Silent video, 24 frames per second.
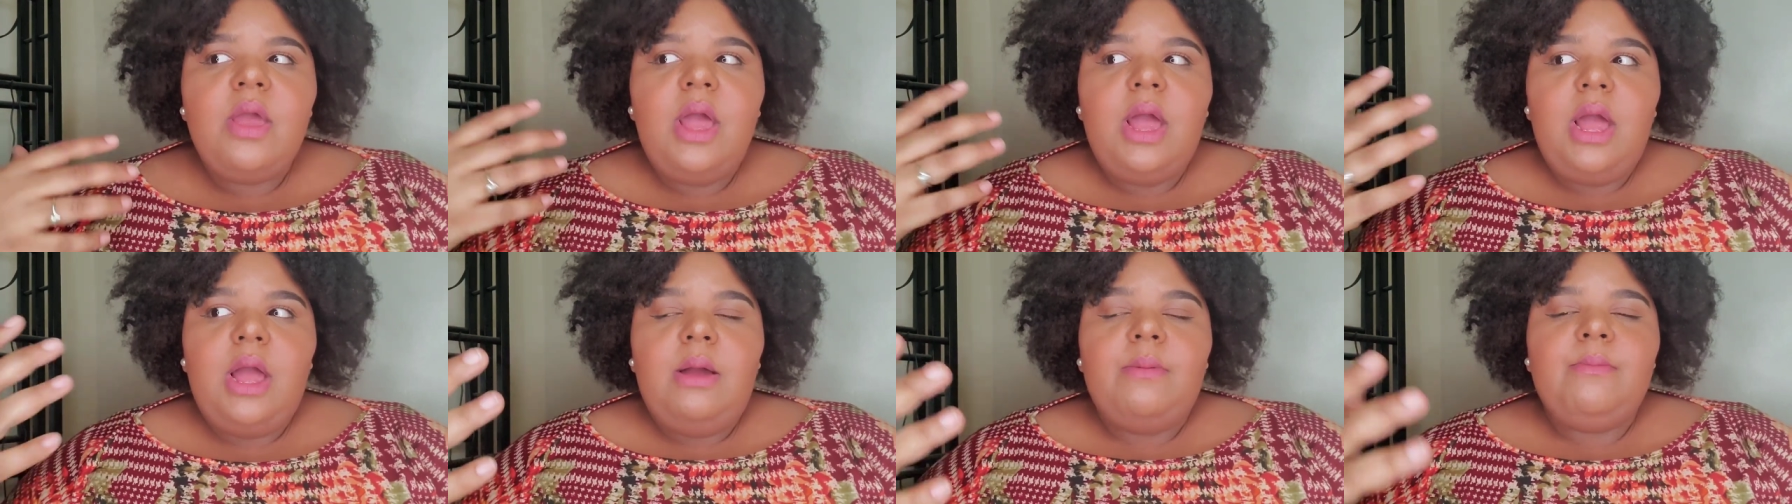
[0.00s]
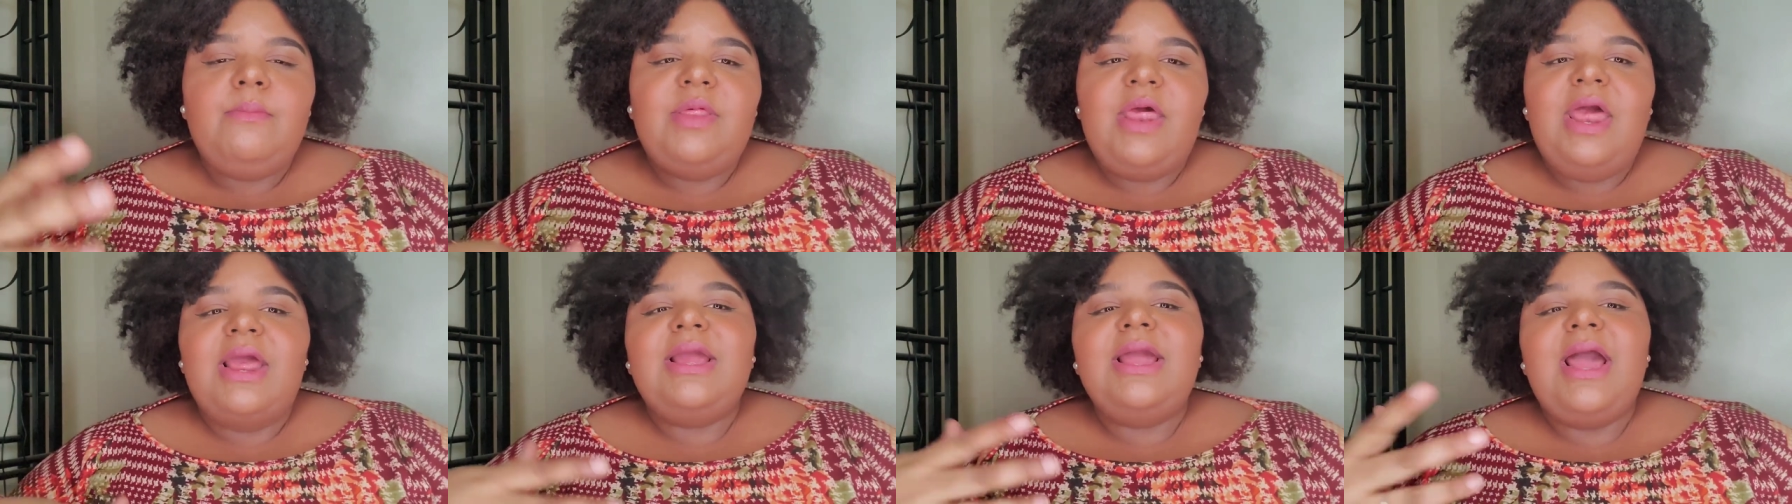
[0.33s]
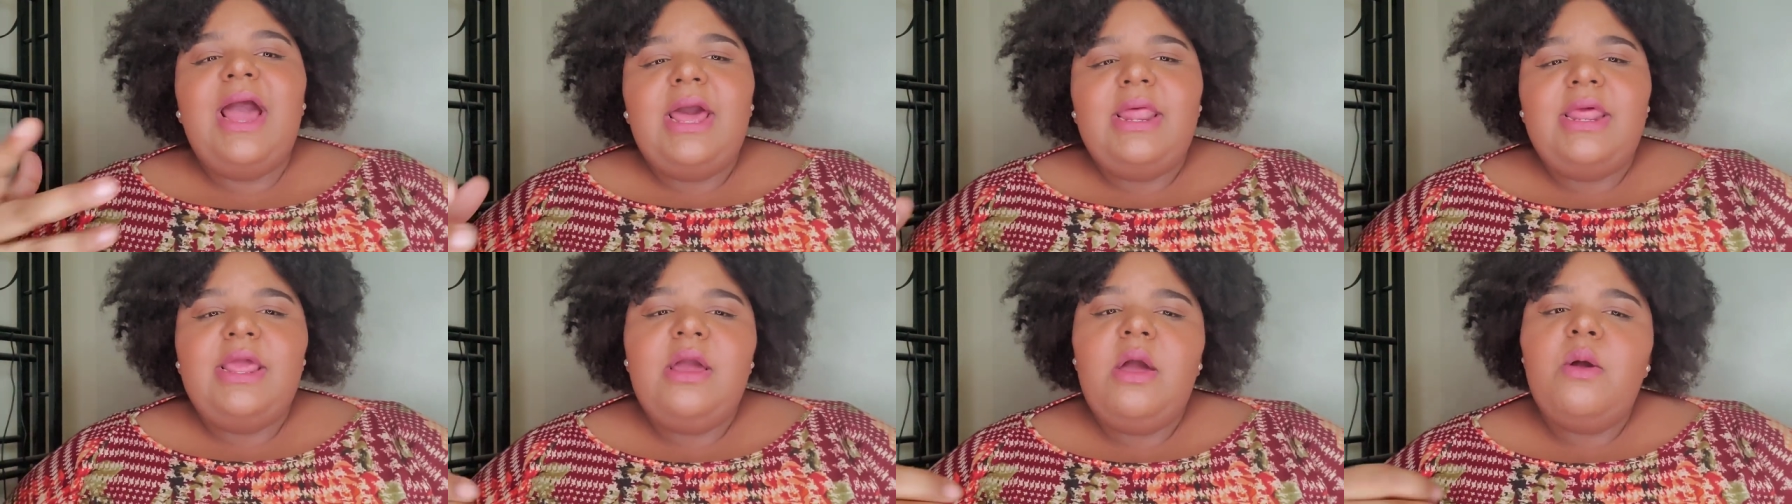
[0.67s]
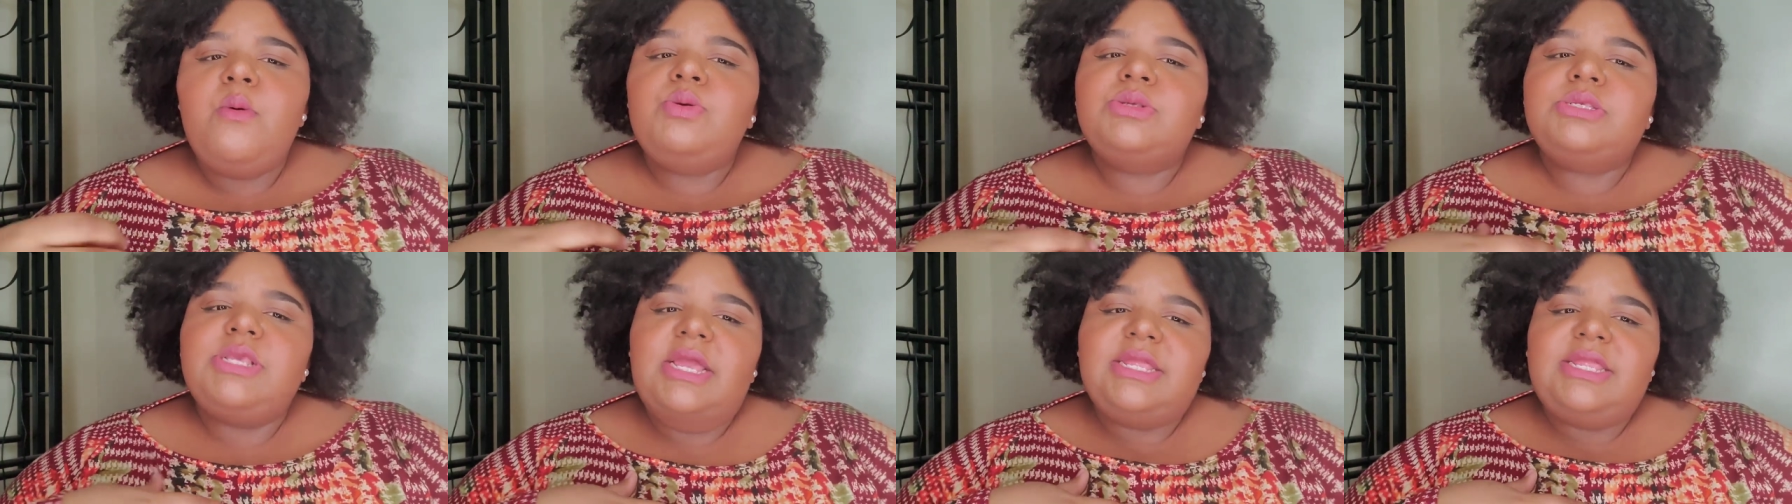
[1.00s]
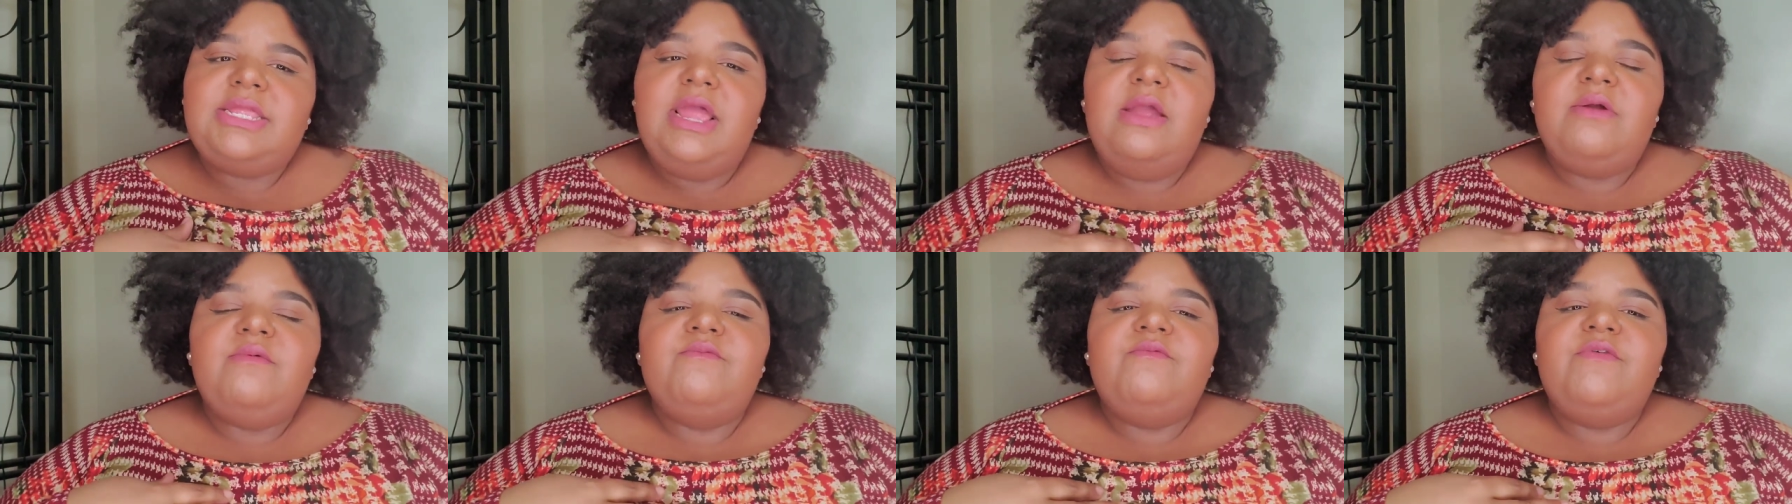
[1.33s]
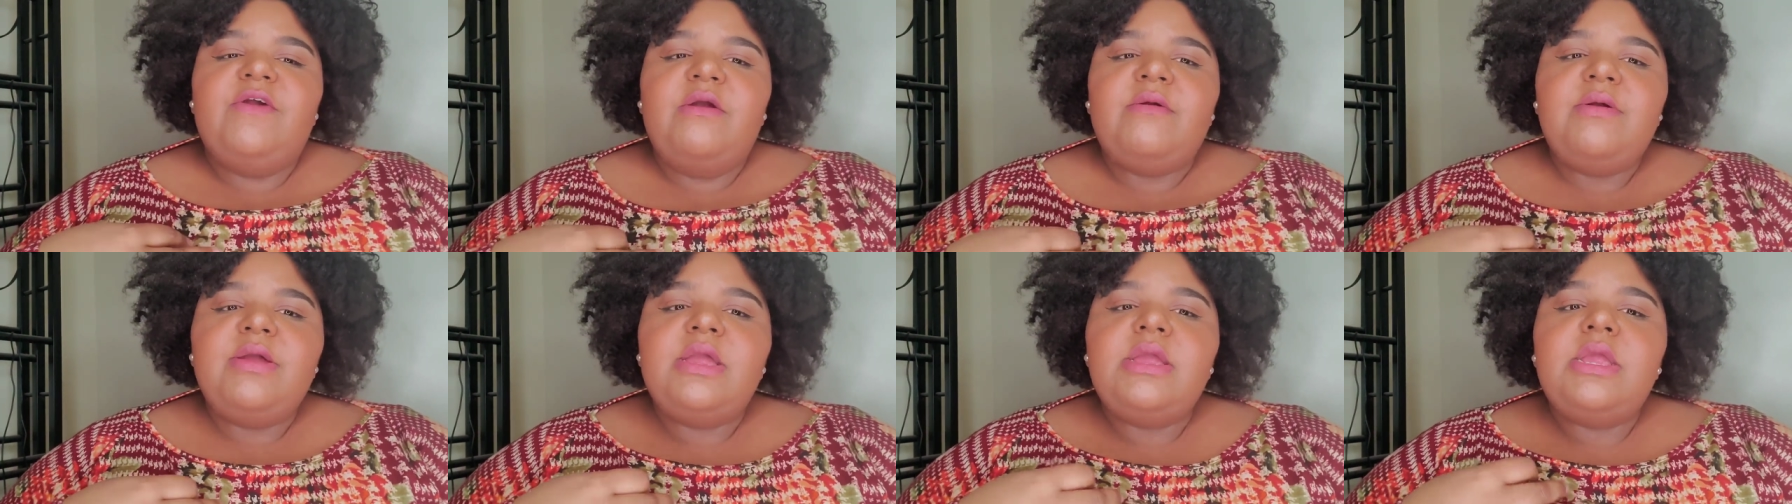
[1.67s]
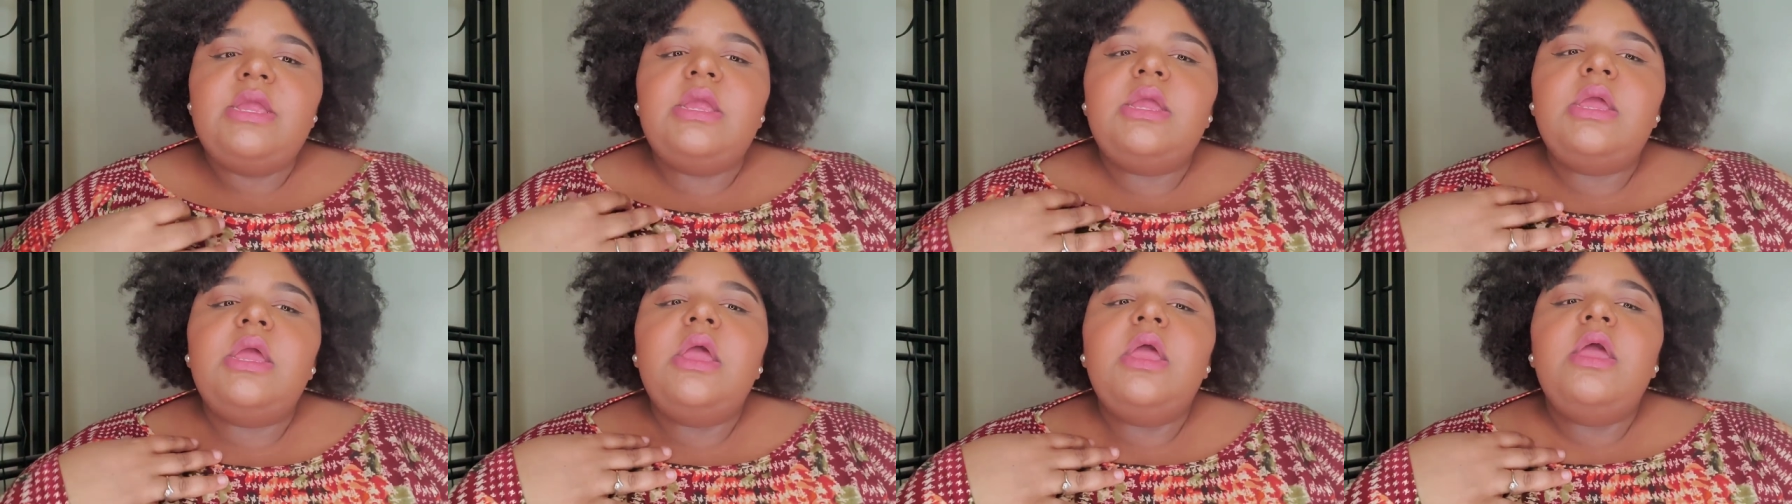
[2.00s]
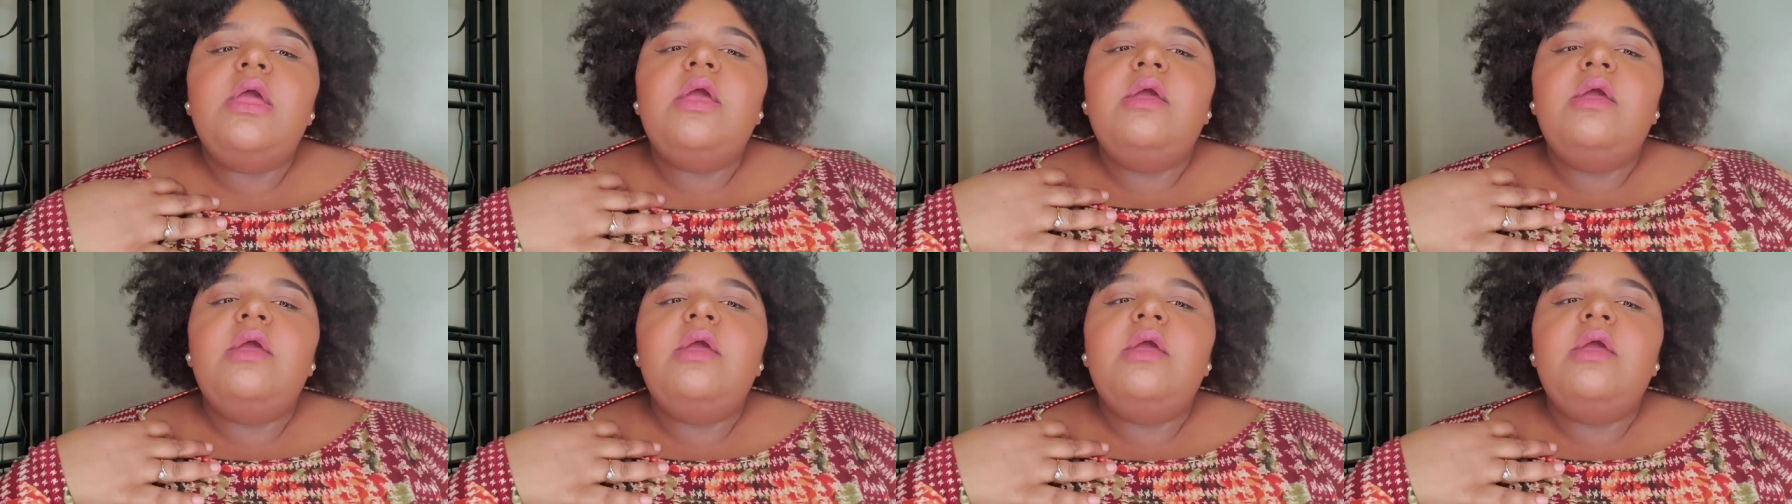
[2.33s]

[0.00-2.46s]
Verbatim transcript: Um, when I got it, it was like that very,